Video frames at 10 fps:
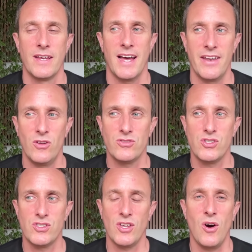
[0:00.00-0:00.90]
And not
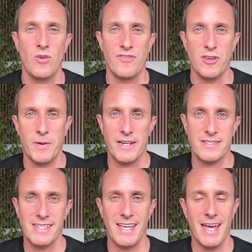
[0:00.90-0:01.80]
just the whole of
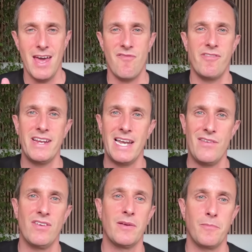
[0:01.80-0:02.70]
humanity, every
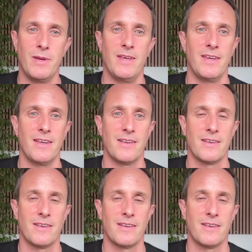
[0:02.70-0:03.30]
living being.